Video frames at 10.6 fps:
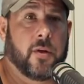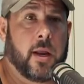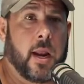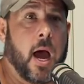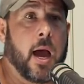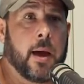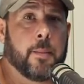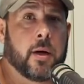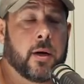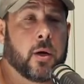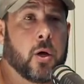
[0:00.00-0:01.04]
And I am
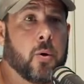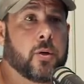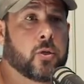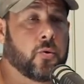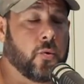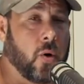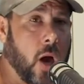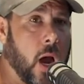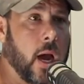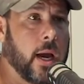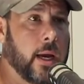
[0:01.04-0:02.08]
going to go and
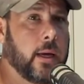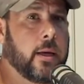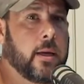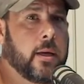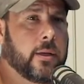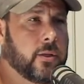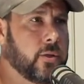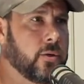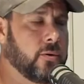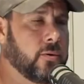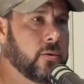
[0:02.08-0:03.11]
try
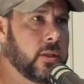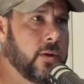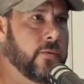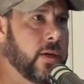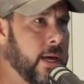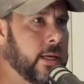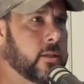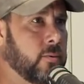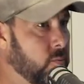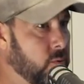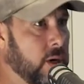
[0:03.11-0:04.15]
to see if we can't get
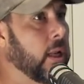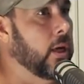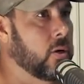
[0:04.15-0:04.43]
some really